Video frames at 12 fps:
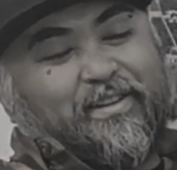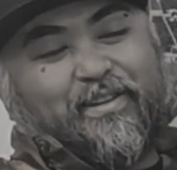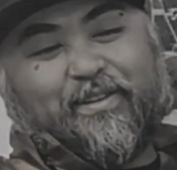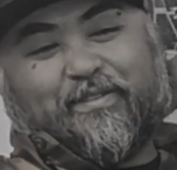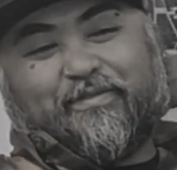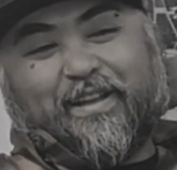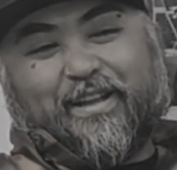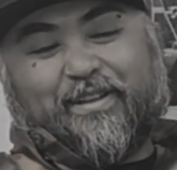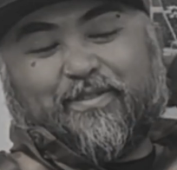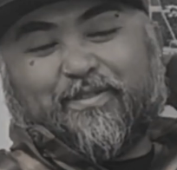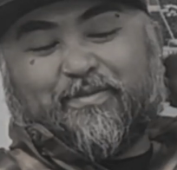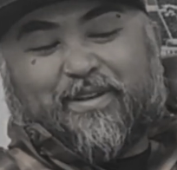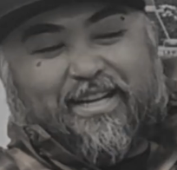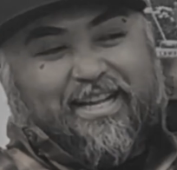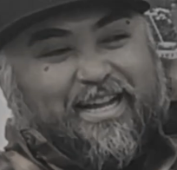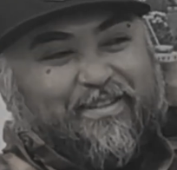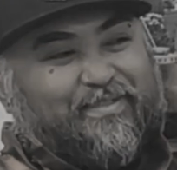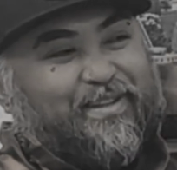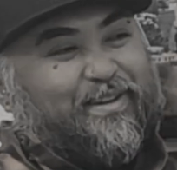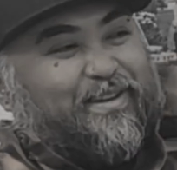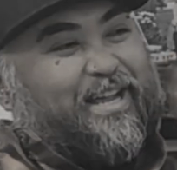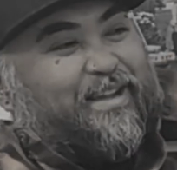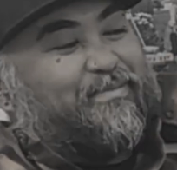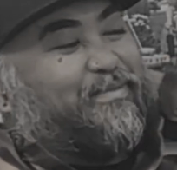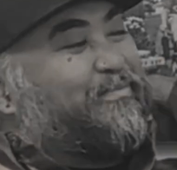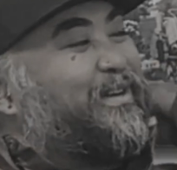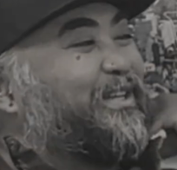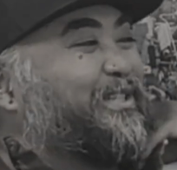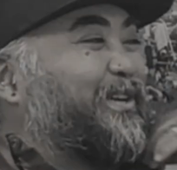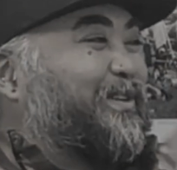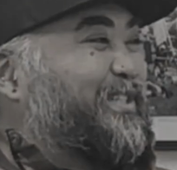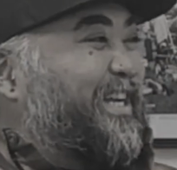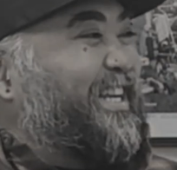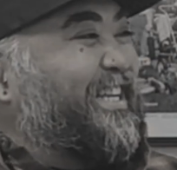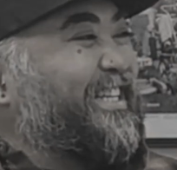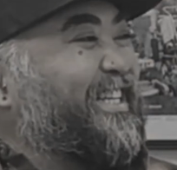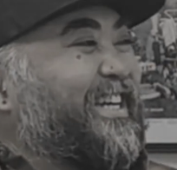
don't know if Faygo would want to have their name associated.